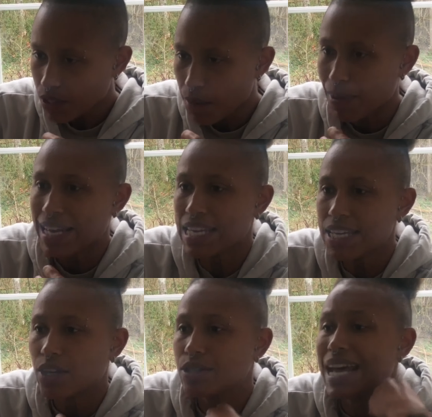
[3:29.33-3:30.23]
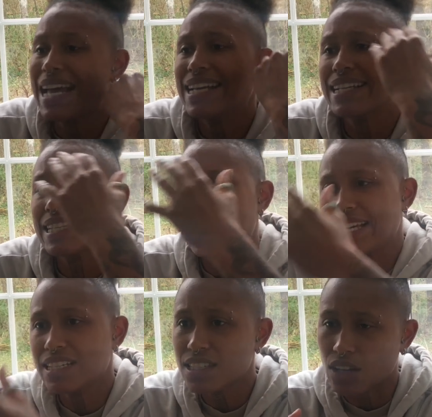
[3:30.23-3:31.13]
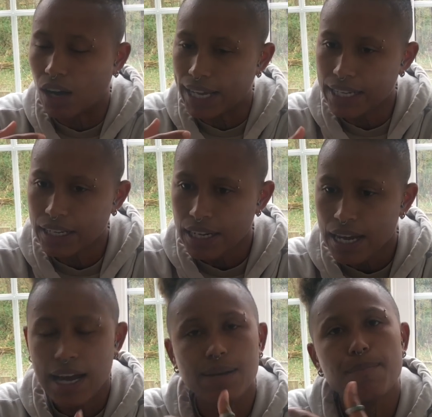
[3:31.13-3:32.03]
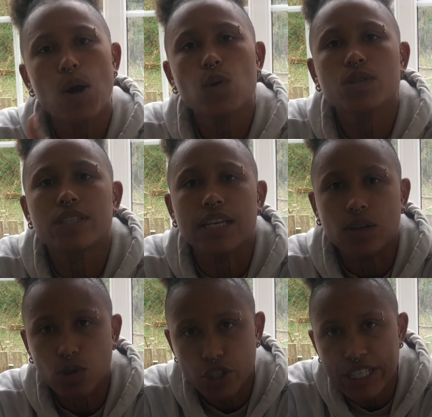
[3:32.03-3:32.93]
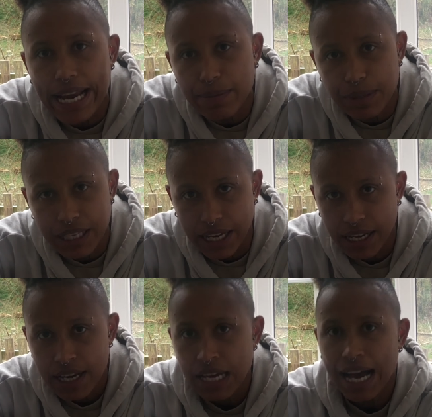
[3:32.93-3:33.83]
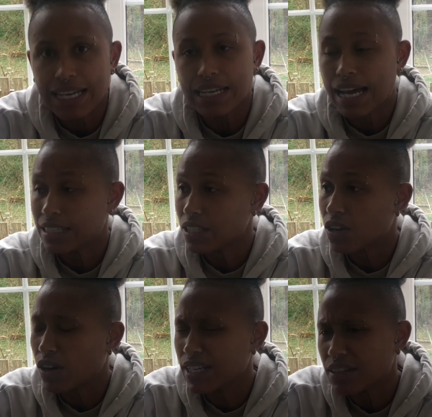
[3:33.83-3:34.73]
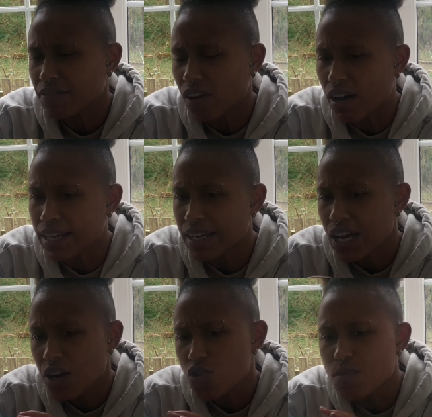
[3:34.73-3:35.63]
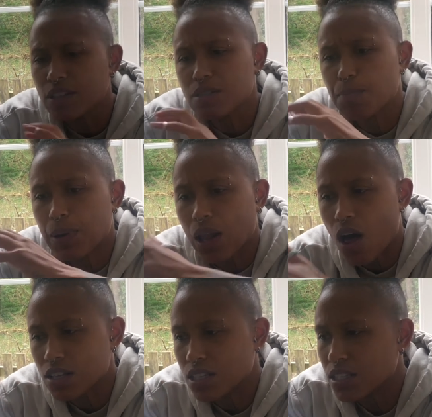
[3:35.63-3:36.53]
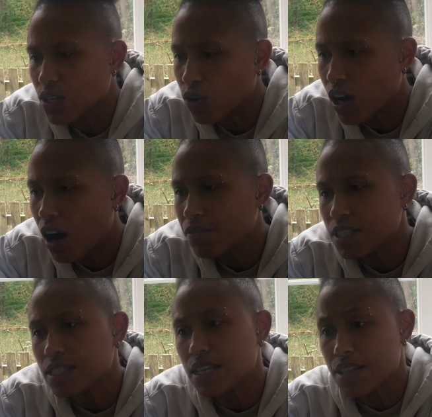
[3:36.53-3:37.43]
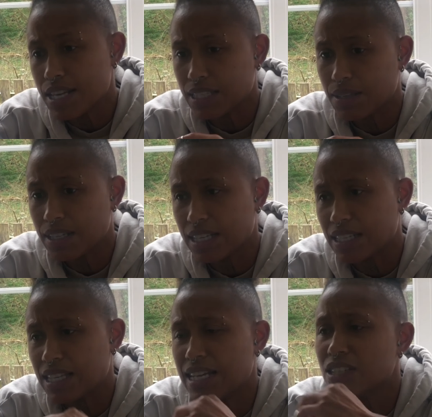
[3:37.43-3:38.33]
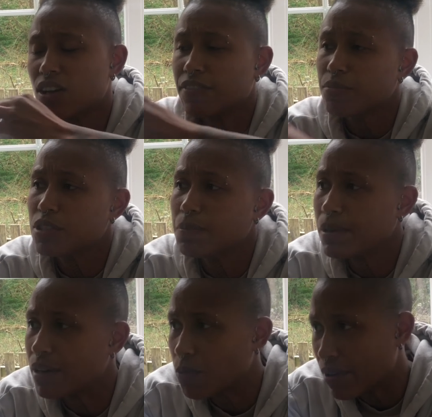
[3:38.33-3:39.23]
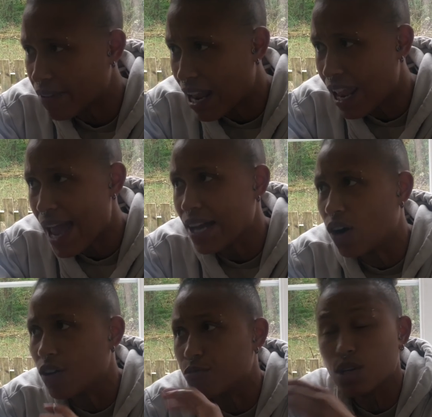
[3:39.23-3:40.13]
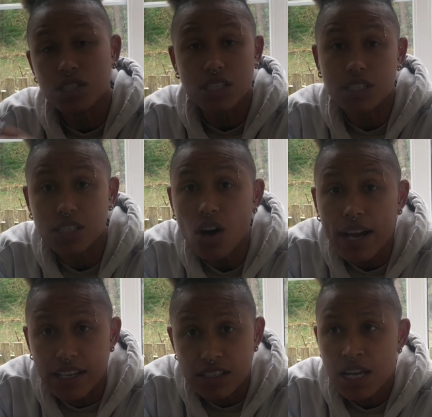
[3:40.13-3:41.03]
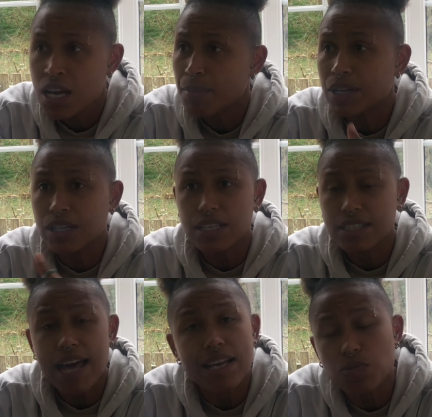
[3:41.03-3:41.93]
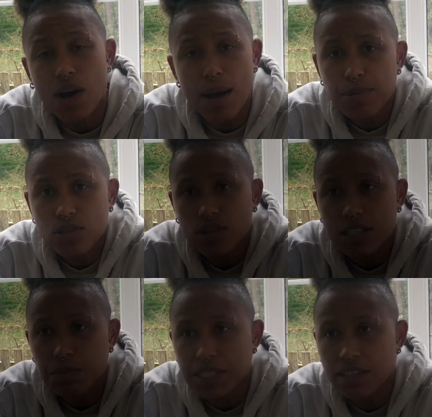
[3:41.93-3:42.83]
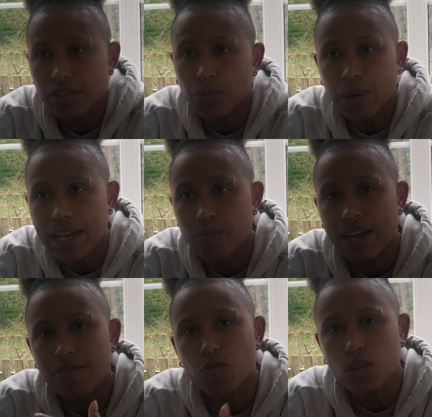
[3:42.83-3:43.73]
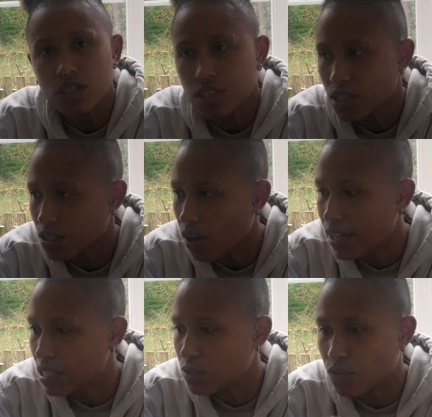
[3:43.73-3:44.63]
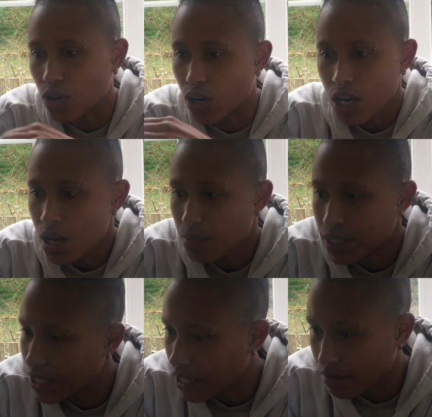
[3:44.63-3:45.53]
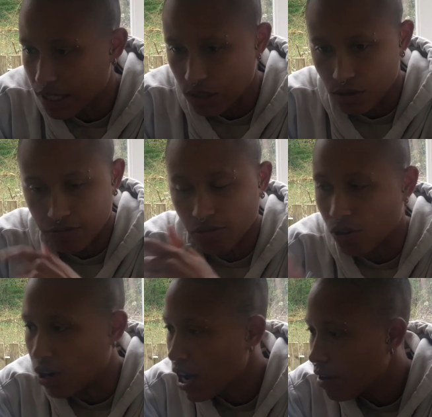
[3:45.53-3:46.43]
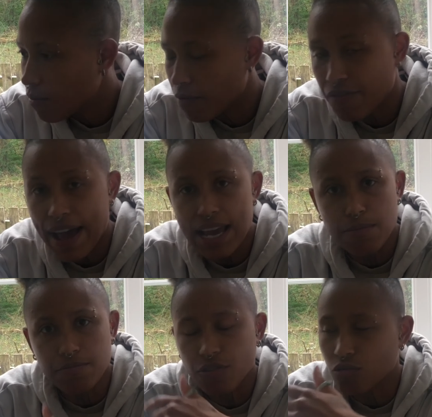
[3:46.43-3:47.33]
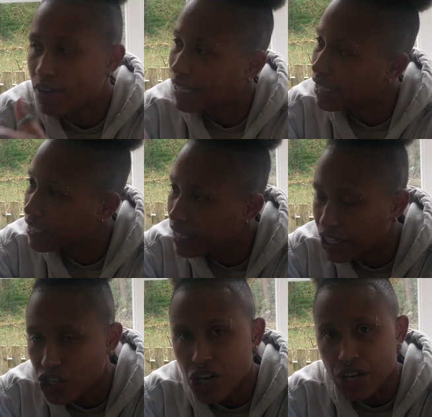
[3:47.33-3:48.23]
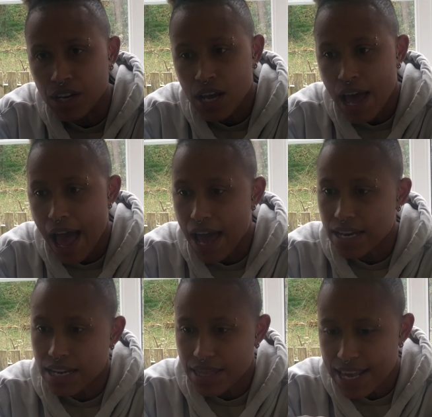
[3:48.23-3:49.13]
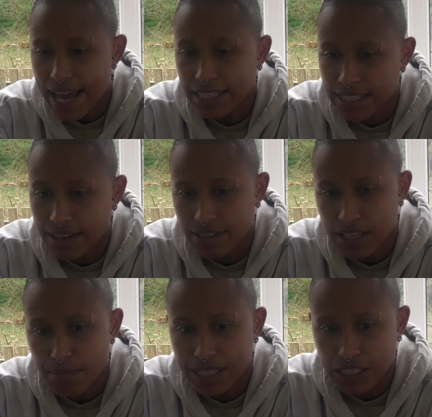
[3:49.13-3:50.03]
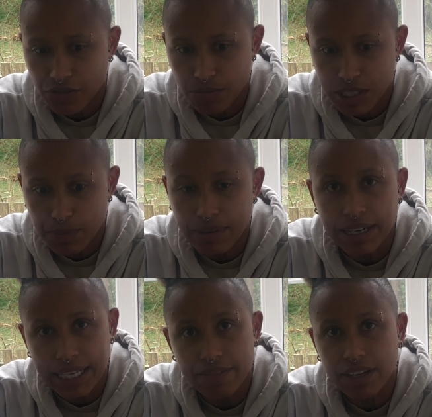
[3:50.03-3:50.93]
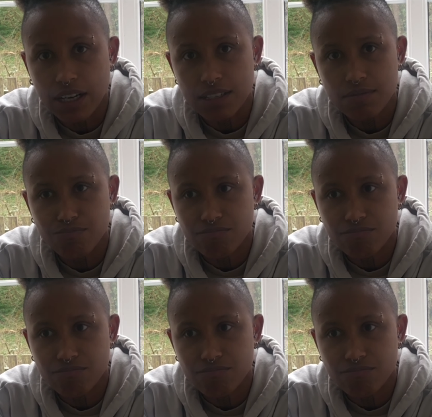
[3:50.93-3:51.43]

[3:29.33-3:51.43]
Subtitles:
but ego takes the insight and molds it or shapes it and kind of almost plasters it or covers this insight from spirit with a layer of wants and desires, because that's what happens on this material plane. We have wants and desires for material, for fame, for recognition, and yes, there is a message from spirit giving us